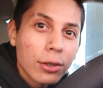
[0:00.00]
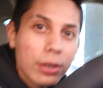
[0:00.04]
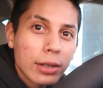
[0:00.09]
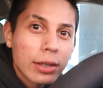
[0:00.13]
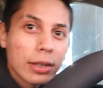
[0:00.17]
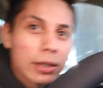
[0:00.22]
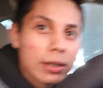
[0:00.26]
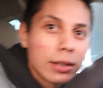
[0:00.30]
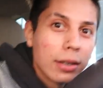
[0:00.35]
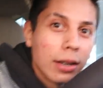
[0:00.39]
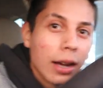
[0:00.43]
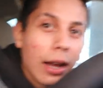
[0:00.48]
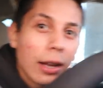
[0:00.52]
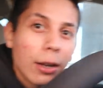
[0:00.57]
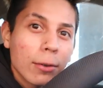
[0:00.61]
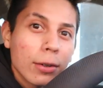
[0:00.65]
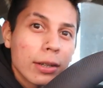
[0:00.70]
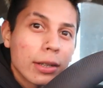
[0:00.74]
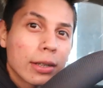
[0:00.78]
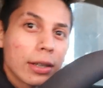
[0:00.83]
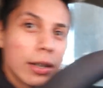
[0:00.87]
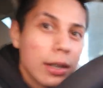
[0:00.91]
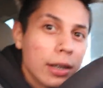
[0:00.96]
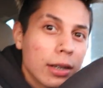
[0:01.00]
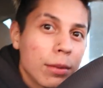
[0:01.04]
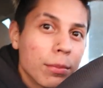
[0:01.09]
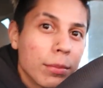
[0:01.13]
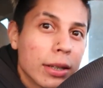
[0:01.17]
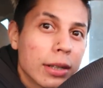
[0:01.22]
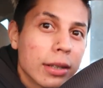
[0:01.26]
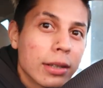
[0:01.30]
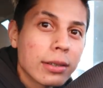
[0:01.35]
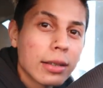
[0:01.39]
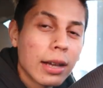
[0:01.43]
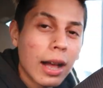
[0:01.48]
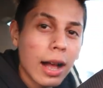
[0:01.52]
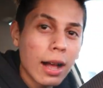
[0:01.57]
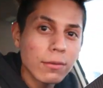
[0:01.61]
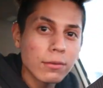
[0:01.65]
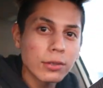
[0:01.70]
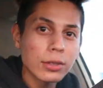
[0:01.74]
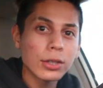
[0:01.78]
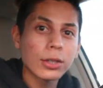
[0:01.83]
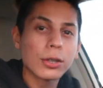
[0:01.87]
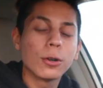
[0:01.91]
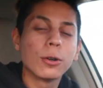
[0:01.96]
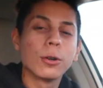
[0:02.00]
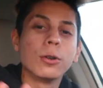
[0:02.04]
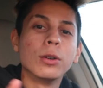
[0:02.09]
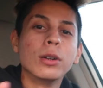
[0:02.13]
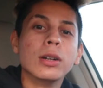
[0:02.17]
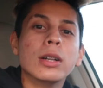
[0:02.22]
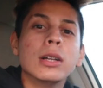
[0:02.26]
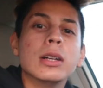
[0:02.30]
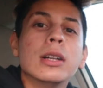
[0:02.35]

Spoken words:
you here. I know I could because I have a little